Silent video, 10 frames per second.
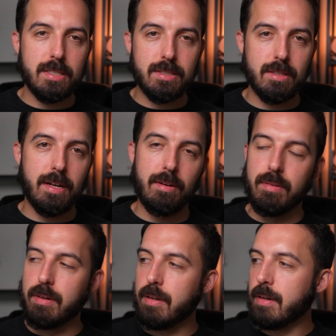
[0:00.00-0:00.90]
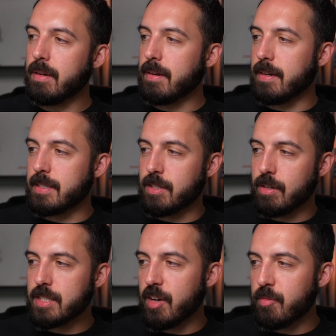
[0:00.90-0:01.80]
stood out. It
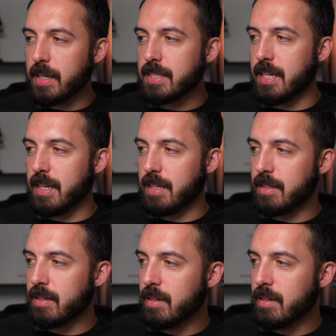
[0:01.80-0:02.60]
starts off by saying,